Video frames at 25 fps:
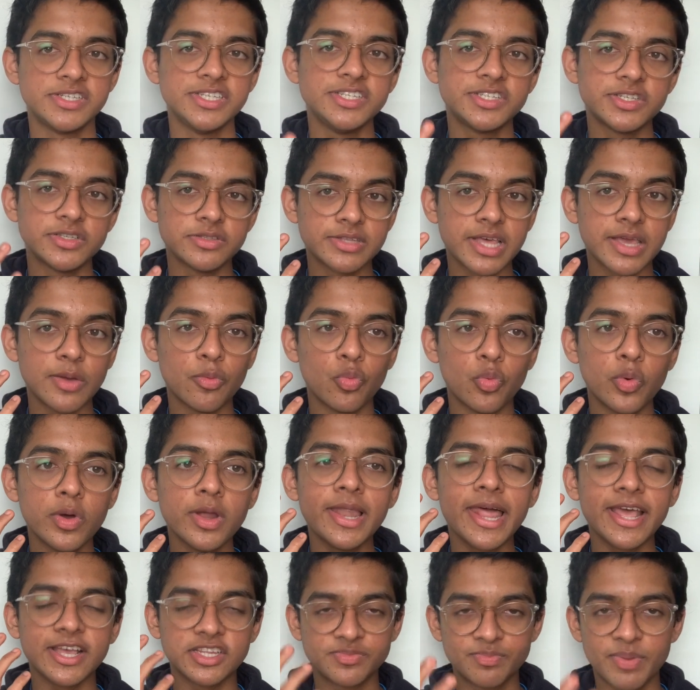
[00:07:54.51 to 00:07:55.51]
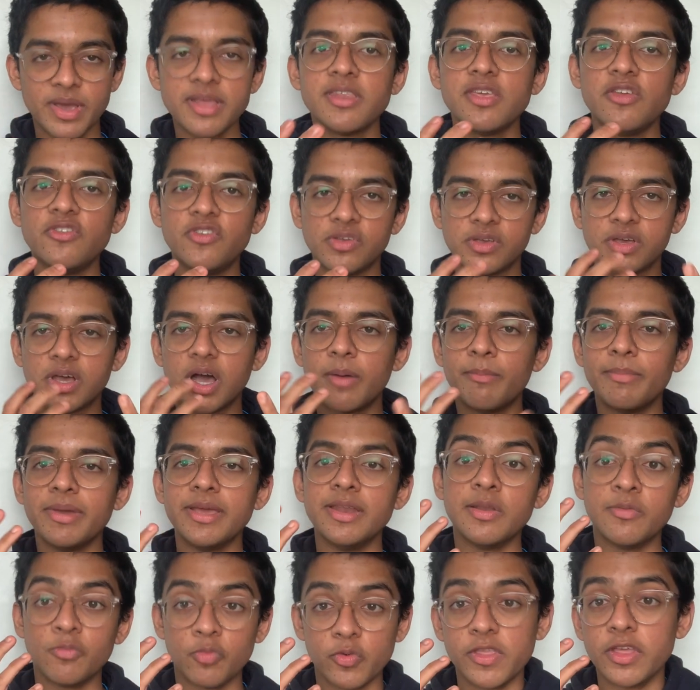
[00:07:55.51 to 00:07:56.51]
so they will expect you to come
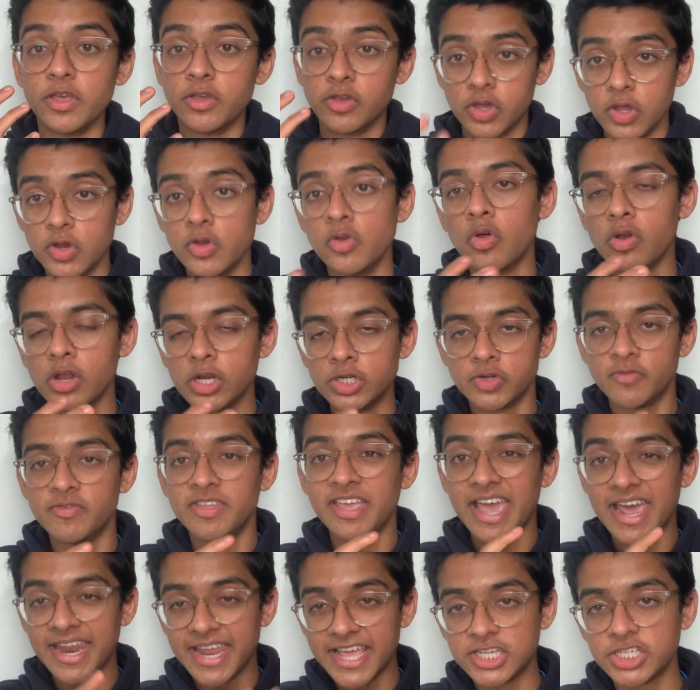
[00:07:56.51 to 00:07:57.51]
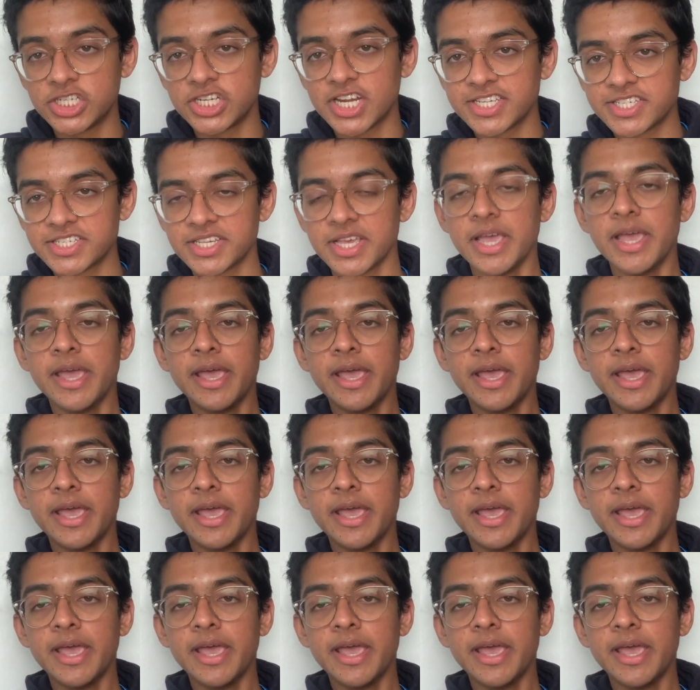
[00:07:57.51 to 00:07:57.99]
in with a good knowledge of the NHS